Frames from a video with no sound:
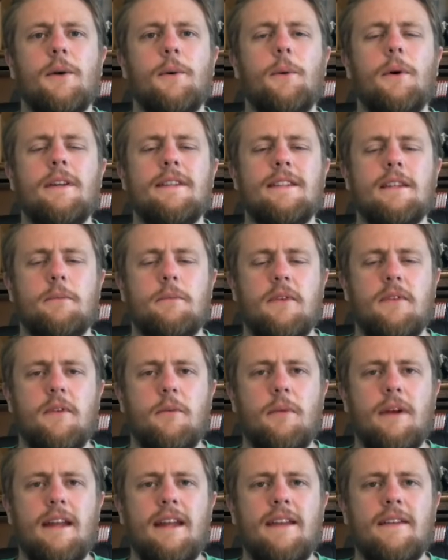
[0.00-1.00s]
What's up,
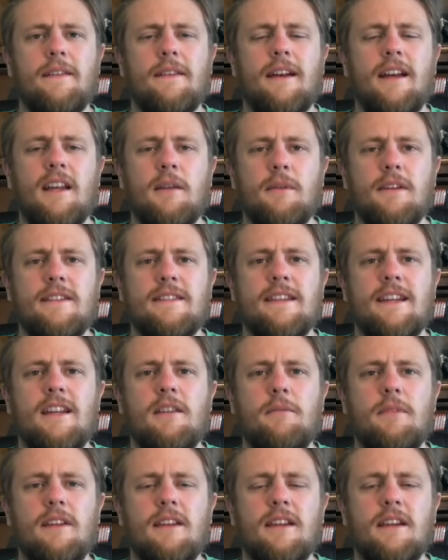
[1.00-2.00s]
everybody? I am
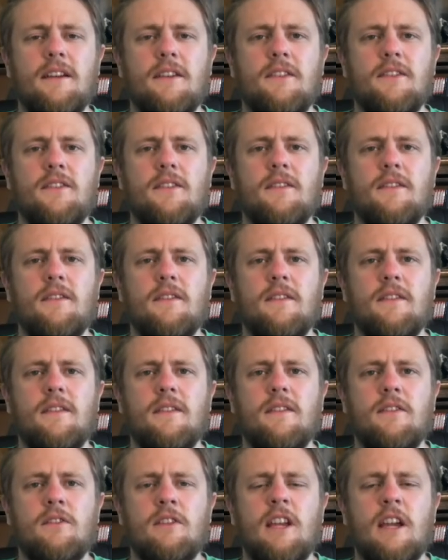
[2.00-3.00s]
excited because
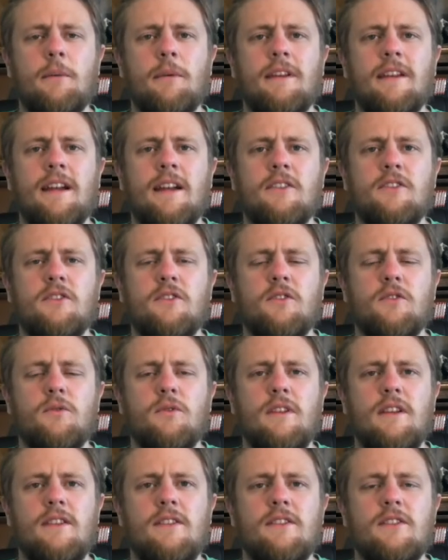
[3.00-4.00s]
Comic-Con just
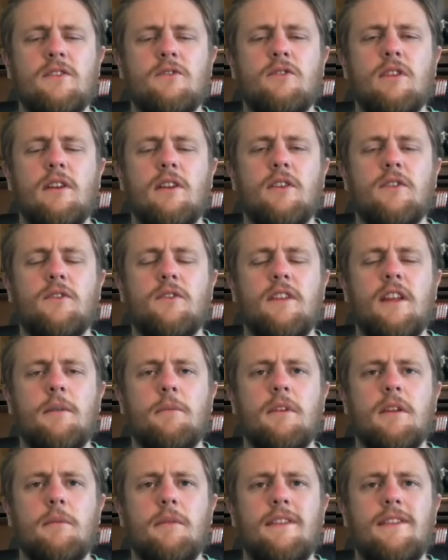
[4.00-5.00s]
released trailers for the
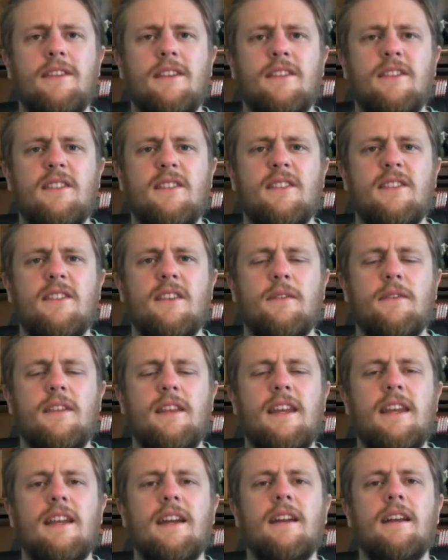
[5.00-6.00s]
upcoming seasons of
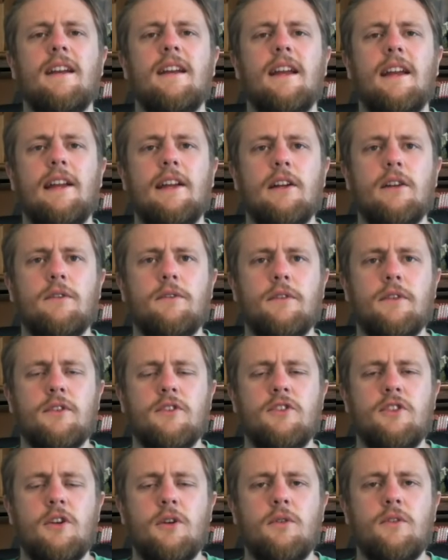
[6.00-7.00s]
the
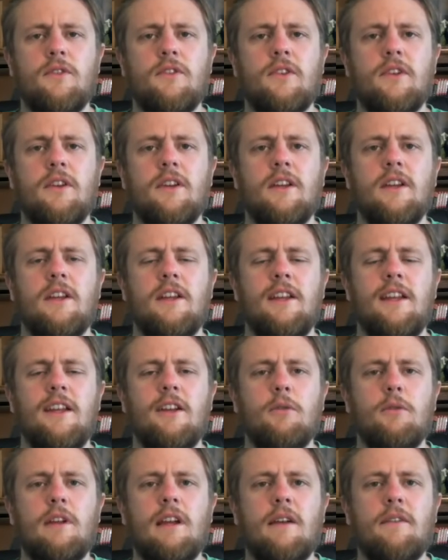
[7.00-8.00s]
Arrowverse shows.
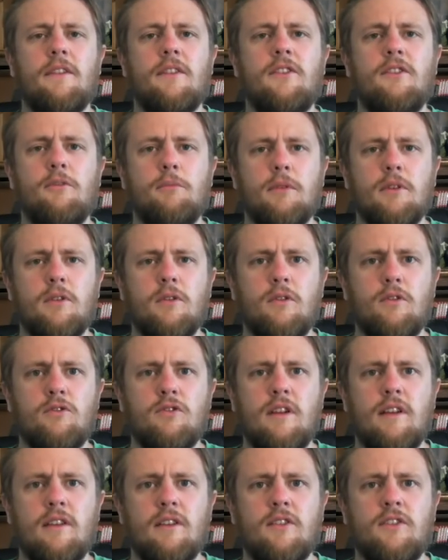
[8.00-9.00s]
Here we have the Supergirl
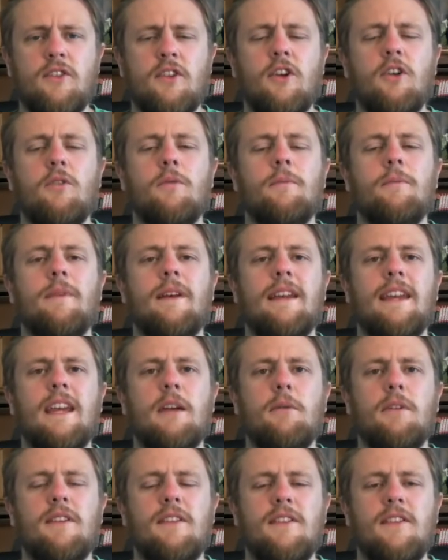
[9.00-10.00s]
trailer, so I
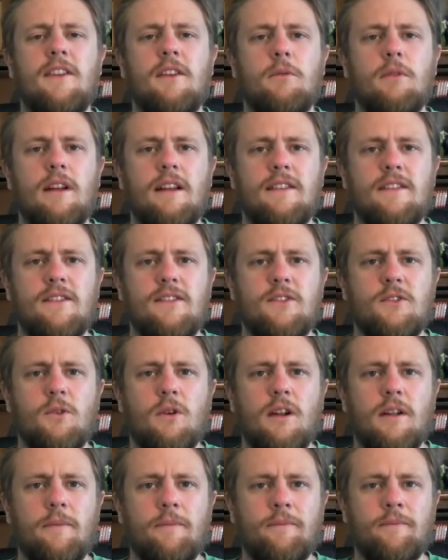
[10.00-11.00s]
can't wait to see what has in
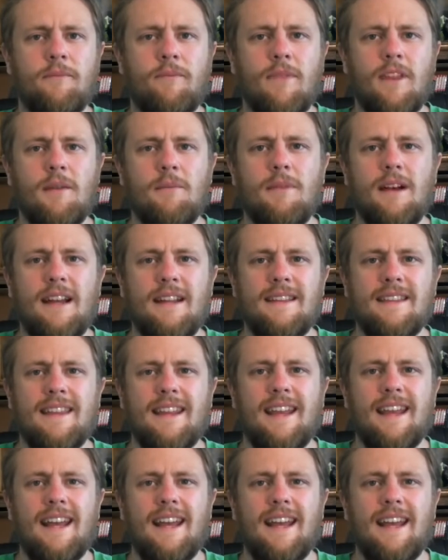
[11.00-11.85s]
store. But